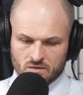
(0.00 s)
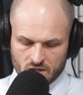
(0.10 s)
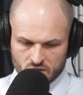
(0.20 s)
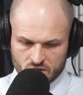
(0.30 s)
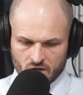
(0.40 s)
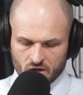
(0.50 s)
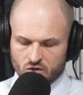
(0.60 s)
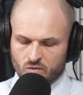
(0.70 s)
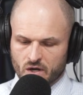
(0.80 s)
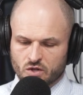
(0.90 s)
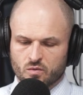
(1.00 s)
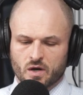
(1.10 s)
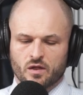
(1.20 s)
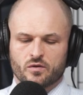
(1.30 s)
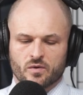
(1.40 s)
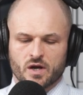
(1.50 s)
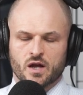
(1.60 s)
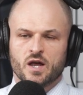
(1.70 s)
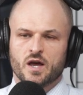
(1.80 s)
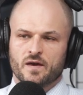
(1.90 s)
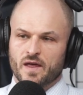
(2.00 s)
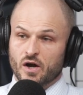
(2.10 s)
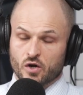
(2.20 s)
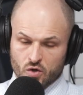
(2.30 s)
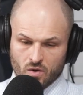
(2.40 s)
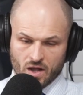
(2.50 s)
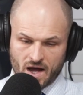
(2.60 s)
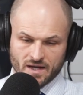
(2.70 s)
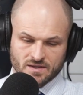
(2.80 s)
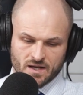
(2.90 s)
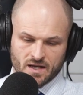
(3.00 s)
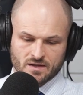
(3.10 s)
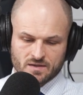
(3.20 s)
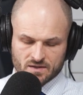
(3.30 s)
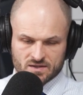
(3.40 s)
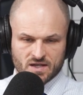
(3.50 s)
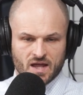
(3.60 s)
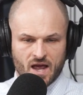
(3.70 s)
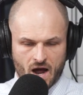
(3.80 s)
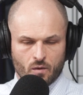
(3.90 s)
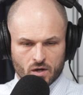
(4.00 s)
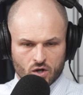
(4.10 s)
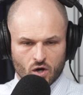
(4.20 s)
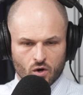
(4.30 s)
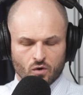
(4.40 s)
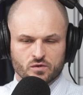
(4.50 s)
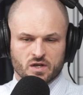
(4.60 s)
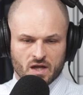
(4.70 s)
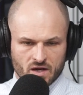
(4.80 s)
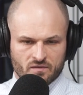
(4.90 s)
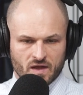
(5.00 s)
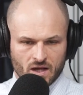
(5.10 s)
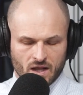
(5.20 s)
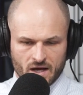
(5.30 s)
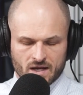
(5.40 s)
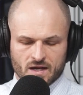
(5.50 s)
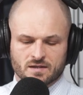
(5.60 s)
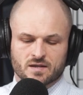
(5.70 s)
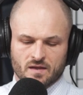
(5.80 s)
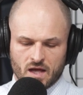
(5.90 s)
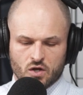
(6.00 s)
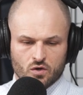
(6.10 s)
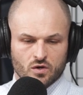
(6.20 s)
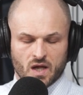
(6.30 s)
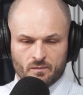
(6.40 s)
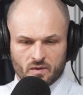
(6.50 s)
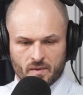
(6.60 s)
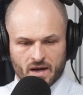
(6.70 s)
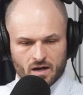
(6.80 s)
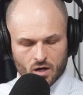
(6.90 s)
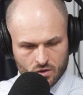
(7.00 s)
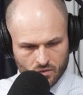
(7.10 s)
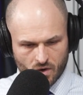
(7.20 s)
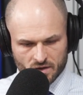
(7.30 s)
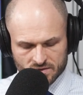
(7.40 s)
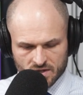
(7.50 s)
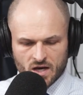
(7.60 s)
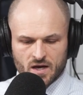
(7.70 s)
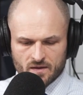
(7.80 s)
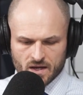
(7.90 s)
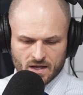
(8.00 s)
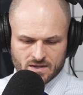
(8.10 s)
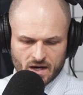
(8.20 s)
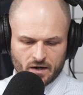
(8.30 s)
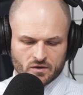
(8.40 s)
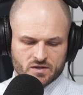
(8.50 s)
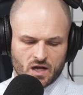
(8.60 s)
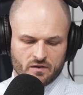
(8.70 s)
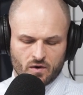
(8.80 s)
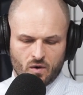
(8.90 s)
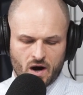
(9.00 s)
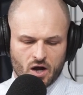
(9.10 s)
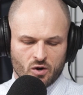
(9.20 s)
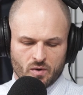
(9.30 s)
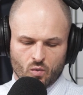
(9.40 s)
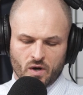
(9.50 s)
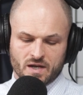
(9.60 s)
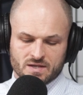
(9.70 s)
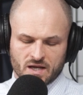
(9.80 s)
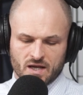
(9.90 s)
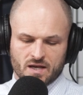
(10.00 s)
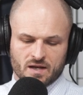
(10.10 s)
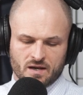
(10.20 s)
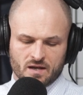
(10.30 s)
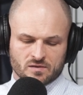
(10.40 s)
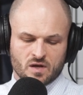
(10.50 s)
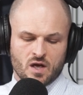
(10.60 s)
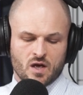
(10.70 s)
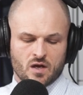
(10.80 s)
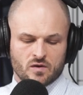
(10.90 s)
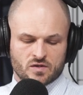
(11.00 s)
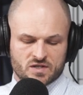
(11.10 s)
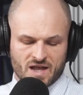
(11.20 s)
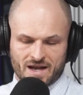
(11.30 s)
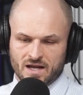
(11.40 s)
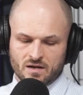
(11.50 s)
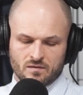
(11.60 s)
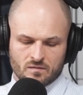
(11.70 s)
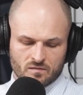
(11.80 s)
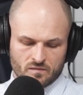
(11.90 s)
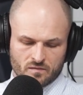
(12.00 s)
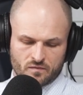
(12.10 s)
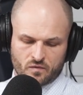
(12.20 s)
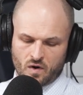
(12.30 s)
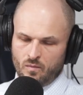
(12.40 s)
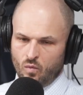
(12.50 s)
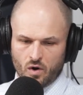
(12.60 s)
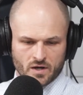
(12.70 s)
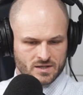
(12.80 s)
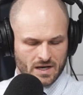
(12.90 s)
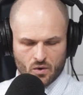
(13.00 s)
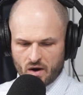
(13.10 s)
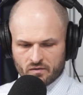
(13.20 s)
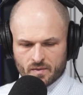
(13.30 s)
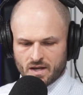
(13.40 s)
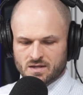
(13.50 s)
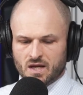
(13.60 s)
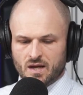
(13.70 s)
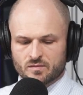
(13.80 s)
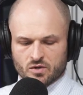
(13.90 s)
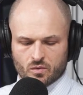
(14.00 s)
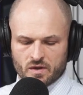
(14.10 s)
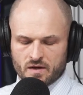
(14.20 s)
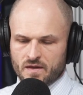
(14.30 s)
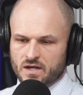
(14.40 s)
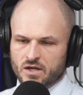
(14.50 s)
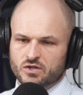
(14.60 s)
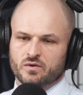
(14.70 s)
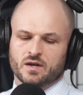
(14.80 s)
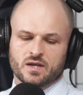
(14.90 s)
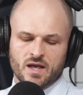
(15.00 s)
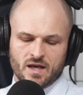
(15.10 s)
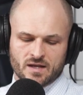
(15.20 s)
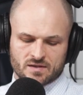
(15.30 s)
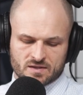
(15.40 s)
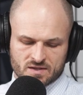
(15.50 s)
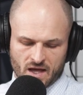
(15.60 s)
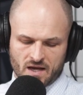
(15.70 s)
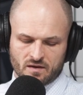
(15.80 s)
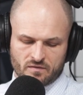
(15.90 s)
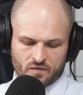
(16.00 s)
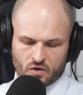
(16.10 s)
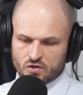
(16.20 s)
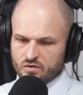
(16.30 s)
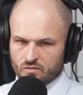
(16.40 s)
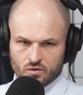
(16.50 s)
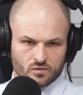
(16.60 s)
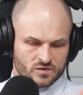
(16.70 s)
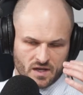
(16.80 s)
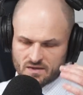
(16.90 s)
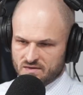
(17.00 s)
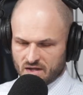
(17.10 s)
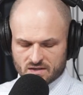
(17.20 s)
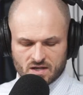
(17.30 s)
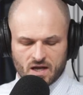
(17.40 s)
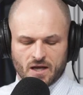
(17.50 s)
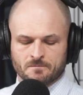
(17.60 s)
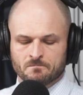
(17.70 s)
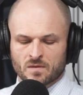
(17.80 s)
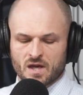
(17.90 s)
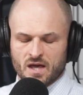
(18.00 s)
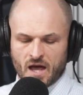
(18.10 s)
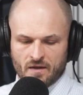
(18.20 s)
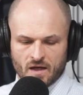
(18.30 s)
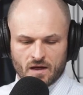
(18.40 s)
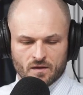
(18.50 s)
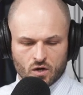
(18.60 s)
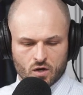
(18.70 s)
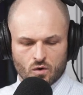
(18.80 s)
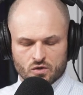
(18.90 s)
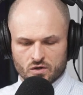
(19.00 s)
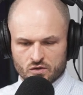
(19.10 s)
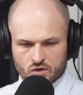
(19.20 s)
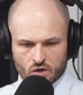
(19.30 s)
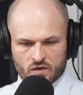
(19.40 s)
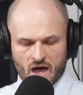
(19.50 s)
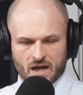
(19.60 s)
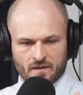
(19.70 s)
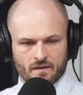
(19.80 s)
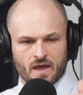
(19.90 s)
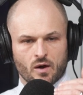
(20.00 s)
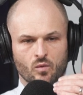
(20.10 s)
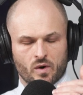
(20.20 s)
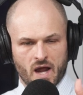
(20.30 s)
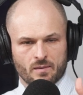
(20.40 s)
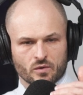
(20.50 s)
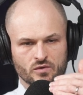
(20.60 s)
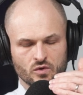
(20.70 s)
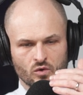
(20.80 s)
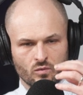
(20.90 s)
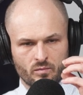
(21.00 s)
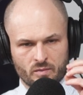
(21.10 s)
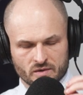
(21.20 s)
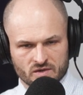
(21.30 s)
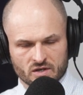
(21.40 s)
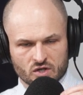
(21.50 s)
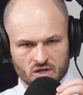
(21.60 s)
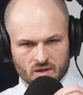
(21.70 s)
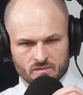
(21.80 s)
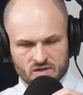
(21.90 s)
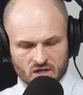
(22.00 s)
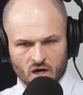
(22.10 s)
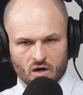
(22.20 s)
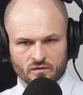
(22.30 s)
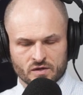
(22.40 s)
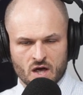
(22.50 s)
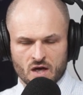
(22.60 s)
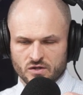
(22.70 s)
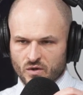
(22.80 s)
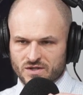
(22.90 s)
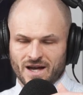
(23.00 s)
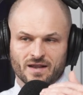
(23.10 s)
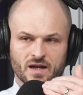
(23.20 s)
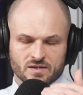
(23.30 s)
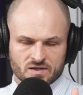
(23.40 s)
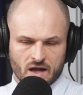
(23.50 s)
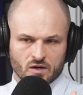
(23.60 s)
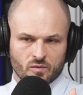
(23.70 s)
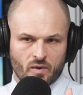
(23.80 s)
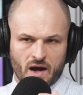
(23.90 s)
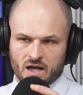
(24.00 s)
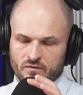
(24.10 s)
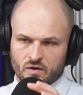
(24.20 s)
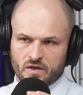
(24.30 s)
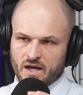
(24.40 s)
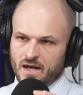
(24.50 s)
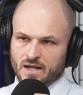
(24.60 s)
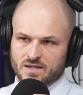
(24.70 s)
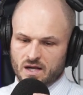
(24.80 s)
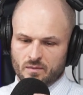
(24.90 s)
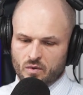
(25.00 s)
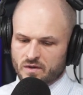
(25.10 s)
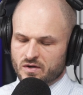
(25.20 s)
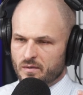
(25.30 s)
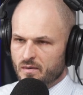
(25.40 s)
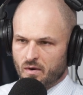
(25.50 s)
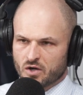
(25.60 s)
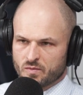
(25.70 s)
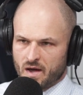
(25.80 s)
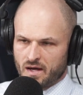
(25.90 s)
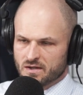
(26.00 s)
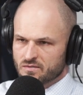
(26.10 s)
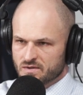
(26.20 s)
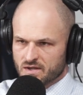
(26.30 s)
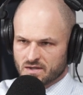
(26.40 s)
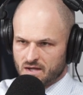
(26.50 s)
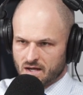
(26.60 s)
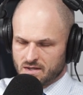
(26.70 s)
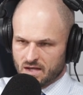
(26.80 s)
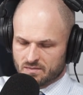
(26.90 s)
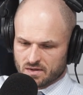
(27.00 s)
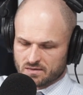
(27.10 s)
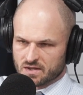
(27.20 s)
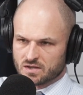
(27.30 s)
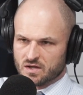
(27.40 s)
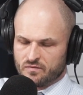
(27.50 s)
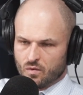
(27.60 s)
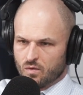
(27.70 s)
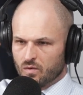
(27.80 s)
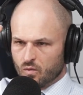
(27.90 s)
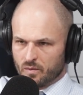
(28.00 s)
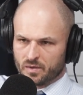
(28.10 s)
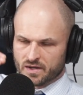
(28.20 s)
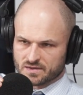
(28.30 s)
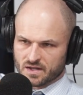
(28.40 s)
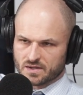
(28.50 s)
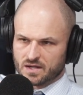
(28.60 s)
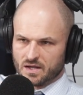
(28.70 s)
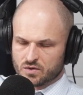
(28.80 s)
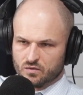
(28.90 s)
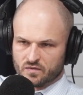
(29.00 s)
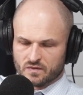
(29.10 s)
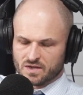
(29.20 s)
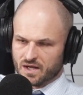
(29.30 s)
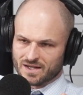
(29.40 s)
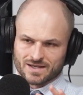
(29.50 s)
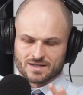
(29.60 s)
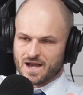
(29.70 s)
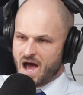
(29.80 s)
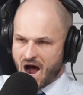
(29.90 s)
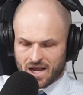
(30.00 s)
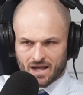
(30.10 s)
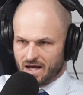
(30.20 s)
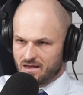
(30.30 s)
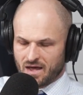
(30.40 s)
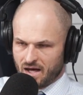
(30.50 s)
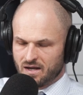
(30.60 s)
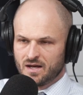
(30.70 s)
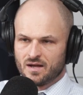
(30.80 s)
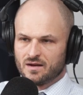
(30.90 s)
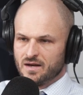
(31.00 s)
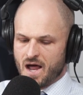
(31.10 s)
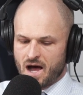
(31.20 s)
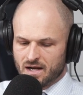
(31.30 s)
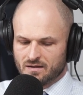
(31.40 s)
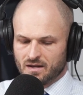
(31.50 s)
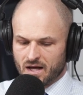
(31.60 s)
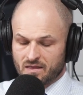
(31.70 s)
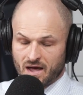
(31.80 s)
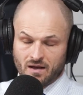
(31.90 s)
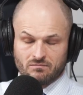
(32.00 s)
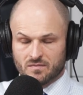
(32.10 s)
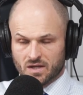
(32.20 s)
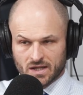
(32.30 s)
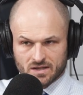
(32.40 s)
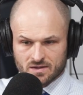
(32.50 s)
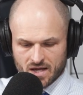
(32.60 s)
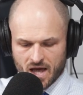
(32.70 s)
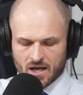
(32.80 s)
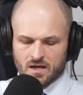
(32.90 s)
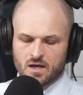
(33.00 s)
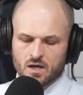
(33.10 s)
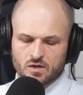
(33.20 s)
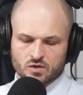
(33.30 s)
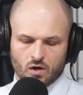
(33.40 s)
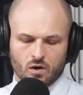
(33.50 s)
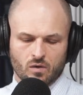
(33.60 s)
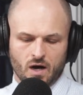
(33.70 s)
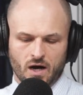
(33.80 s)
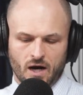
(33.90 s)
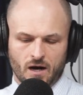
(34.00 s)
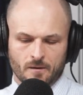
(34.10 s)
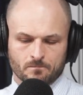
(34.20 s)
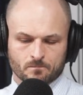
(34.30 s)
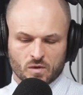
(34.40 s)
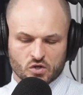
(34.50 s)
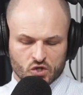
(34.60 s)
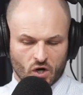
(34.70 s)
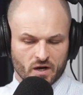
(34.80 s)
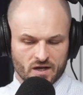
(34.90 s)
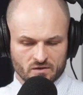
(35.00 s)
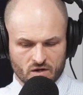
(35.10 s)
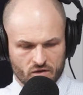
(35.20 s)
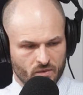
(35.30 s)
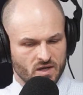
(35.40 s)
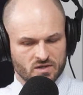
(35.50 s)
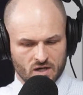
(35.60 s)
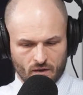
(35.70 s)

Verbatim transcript: this year, 2023, they are utilizing it to see how it goes, and if they like it, they could implement it across the entire state of Ohio. But what it did, it is setting from 1 to however many teams are within the district, set it first through, say, 16, and then the coaches took that, and then they were able to position themselves. So it's not like a standard bracket if you're thinking NCAA Tournament March Madness with 68 teams and 64, one plays 16, 215. It is not like that. Not like that, at least yet. So Start is the 3 seed